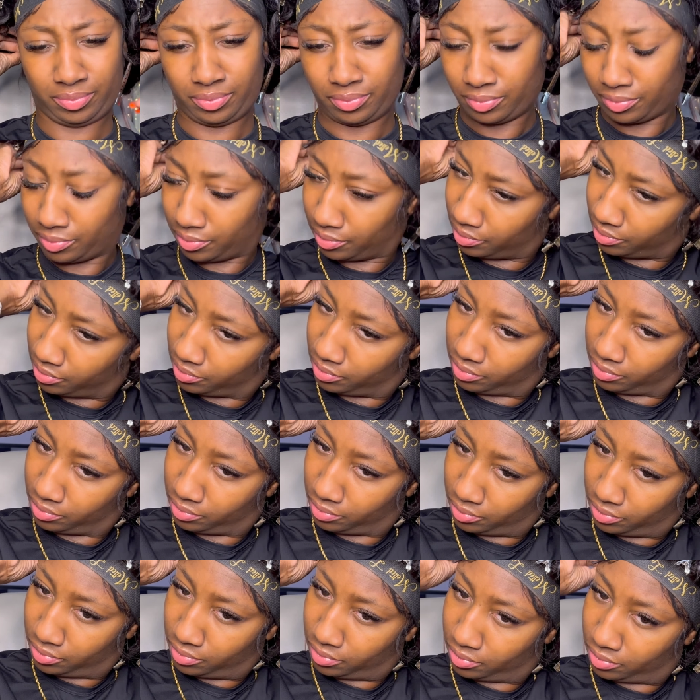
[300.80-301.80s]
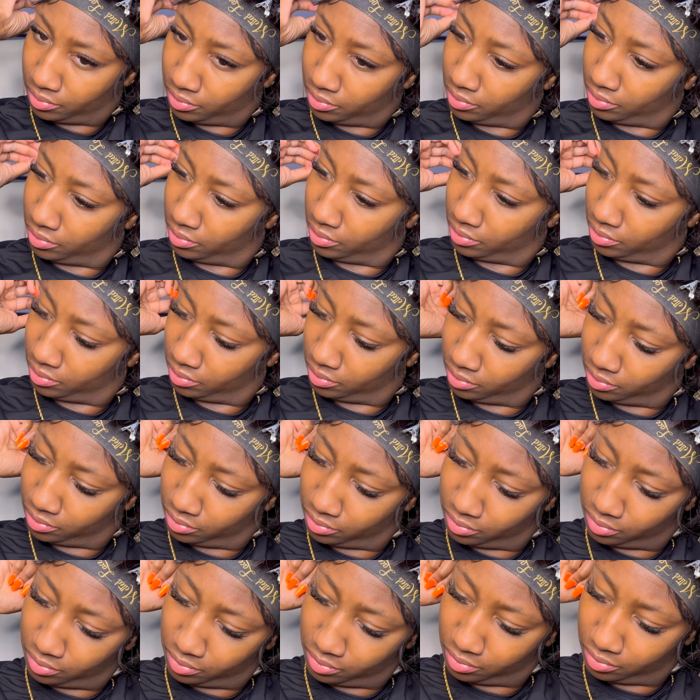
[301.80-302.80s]
crunchy like a Frito, honey.
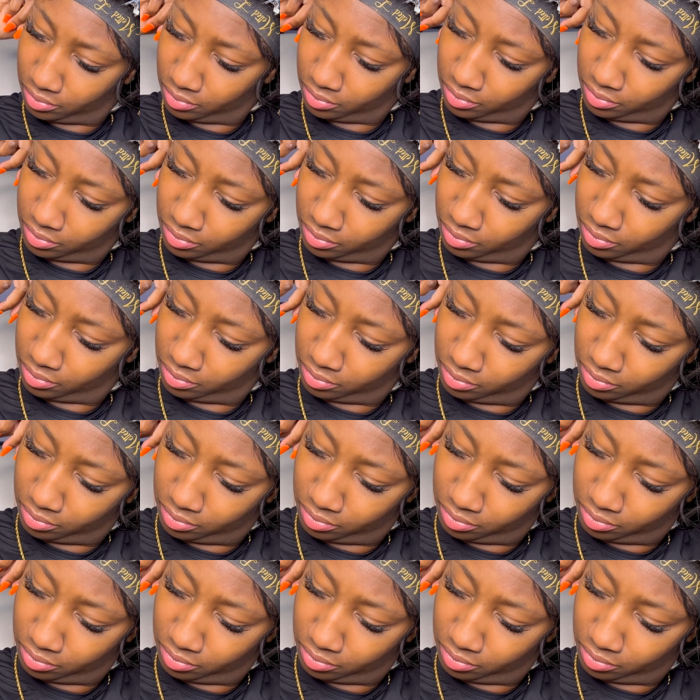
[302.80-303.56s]
Maintain the